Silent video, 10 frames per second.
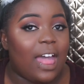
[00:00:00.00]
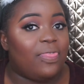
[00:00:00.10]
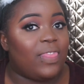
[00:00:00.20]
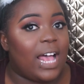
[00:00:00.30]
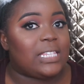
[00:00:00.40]

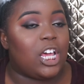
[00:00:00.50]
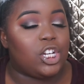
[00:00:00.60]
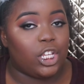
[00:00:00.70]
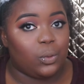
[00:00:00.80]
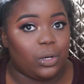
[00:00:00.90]
That's
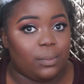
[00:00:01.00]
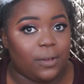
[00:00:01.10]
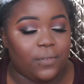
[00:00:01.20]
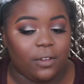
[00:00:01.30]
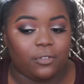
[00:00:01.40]
another one of my
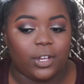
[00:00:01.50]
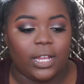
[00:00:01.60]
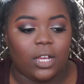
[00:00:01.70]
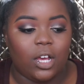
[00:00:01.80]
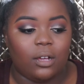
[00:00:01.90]

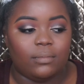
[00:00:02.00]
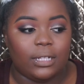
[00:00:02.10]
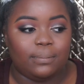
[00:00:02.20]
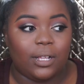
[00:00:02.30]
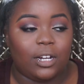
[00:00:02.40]
favorite
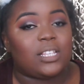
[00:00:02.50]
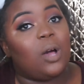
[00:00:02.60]
lip liners.